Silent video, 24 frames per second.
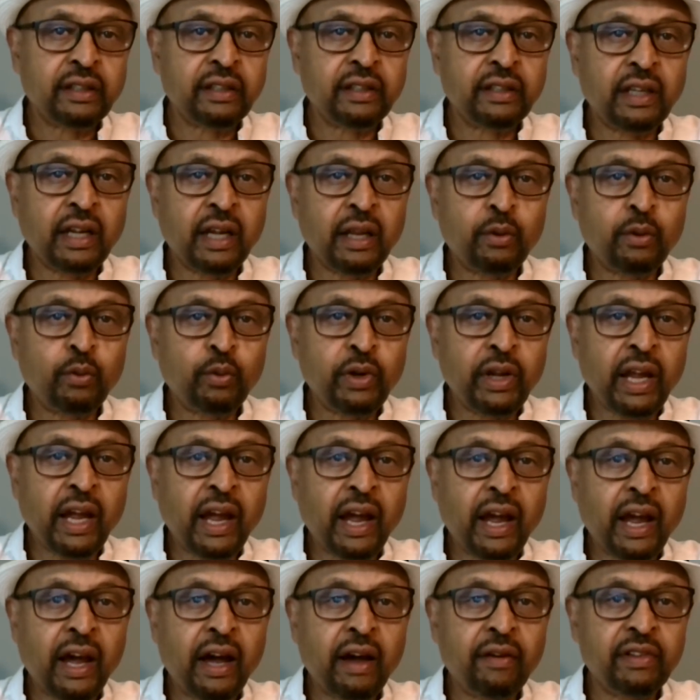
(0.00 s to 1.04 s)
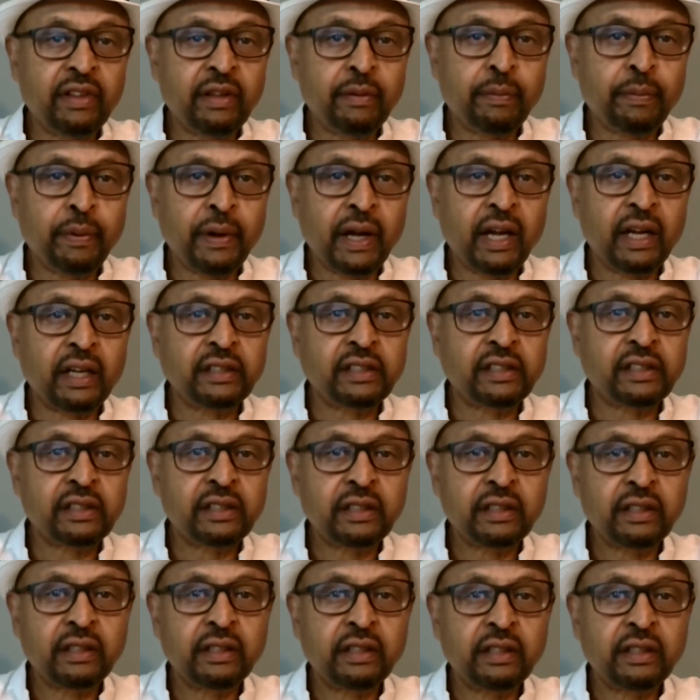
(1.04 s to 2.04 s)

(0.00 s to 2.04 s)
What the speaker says: than we have in the past.